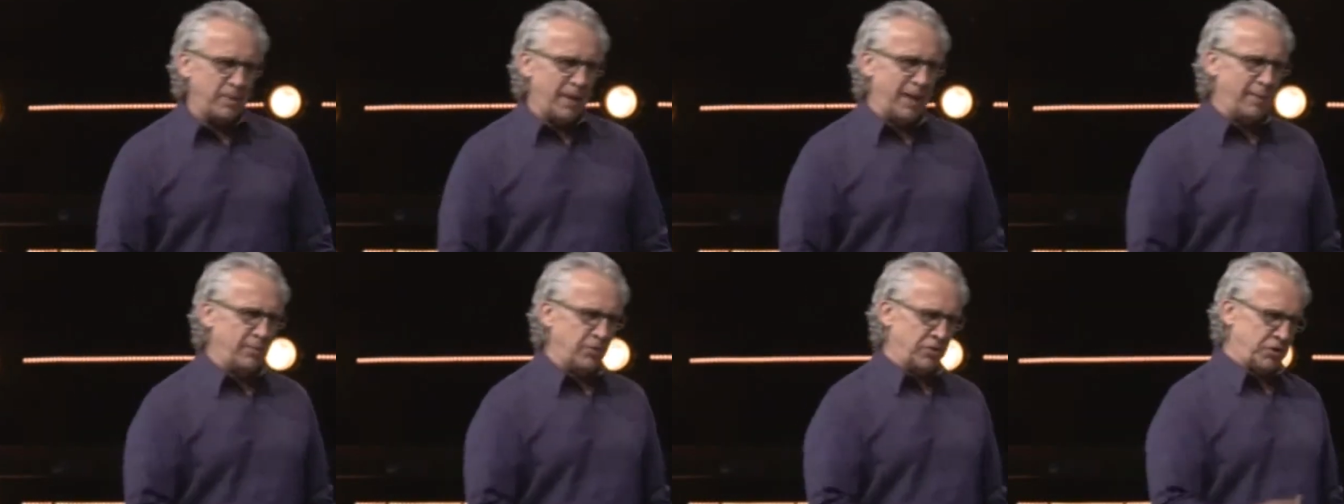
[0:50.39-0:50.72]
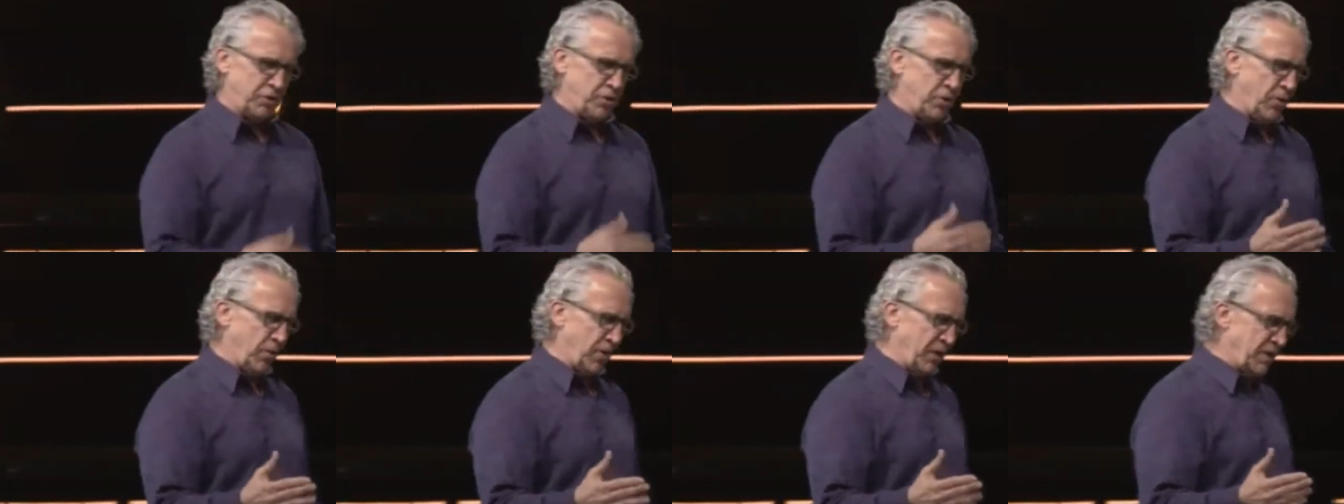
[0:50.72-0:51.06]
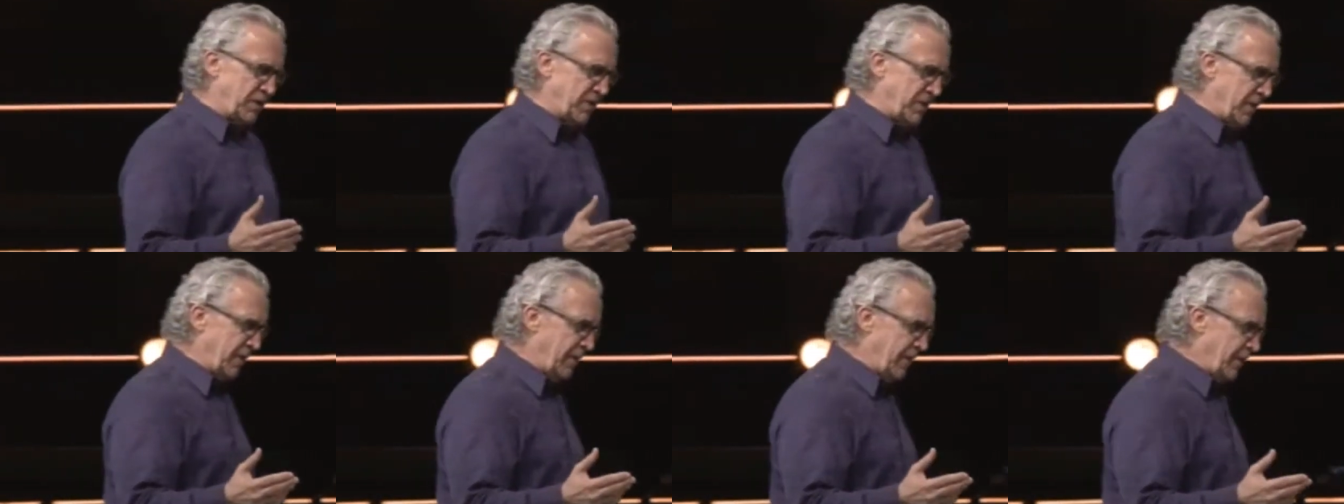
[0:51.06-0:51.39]
Bible
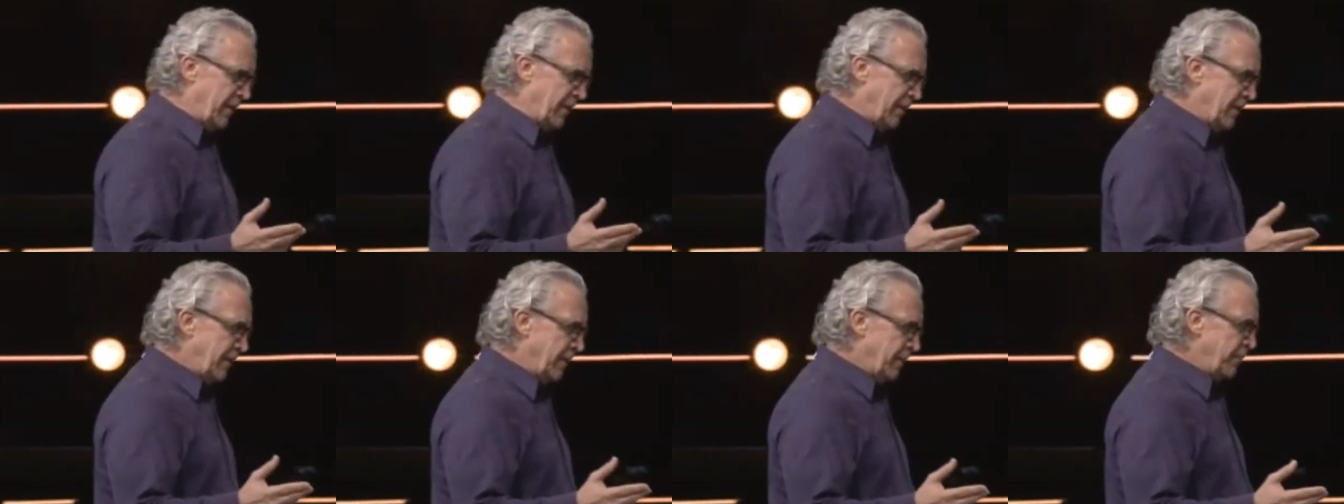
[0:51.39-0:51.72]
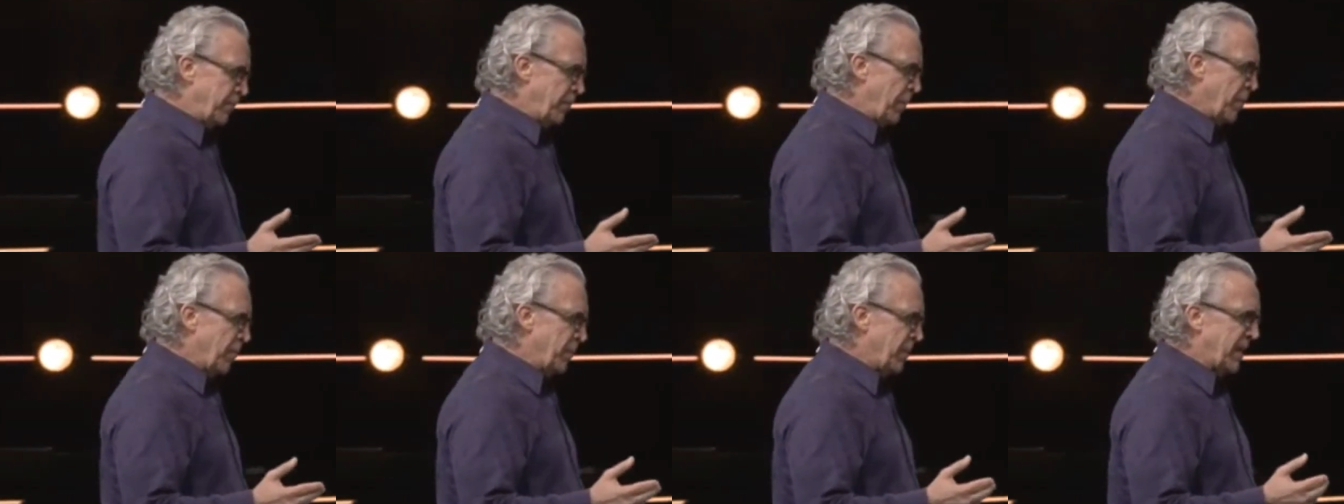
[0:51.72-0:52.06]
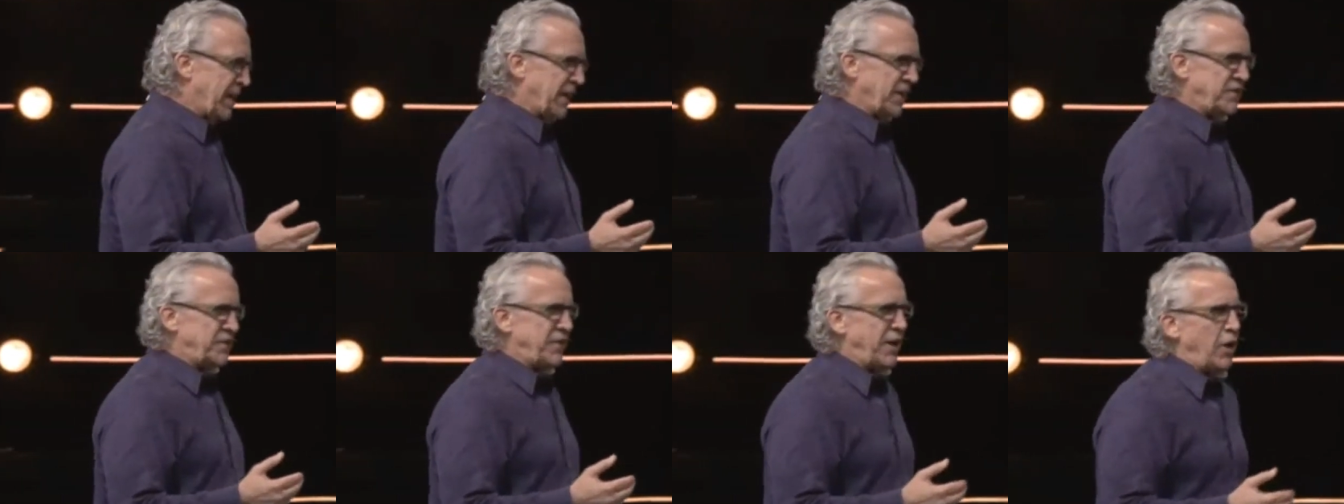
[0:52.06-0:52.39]
stories
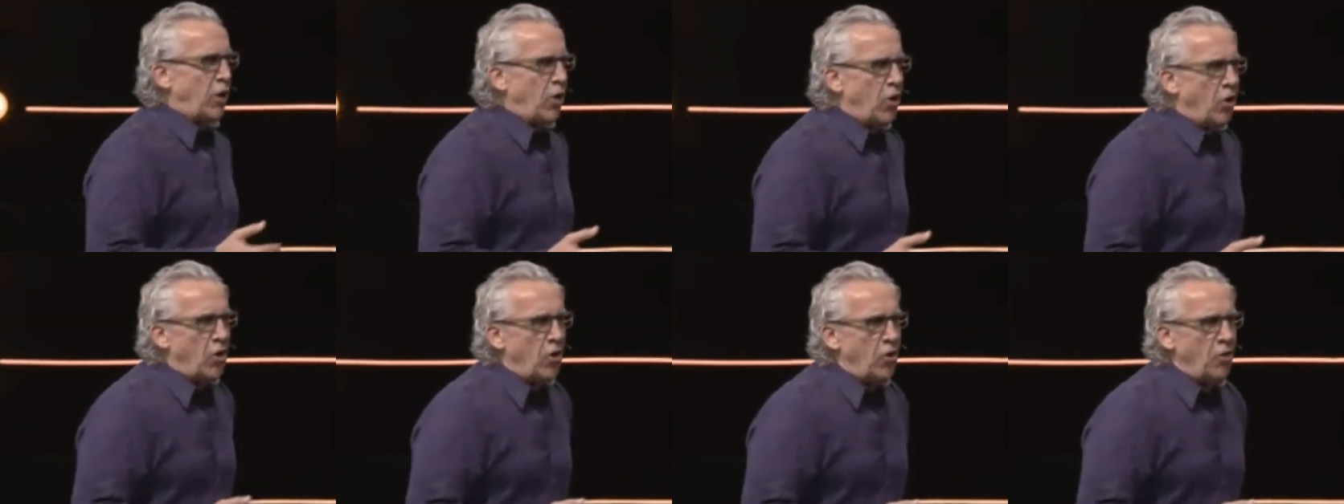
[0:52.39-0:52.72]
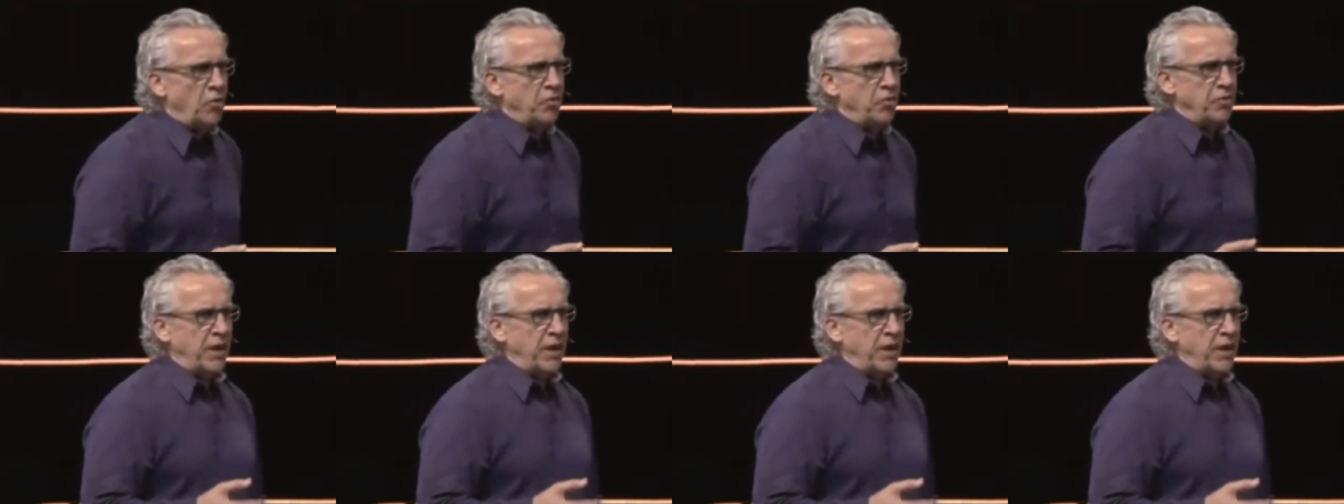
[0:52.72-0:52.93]
because they, all,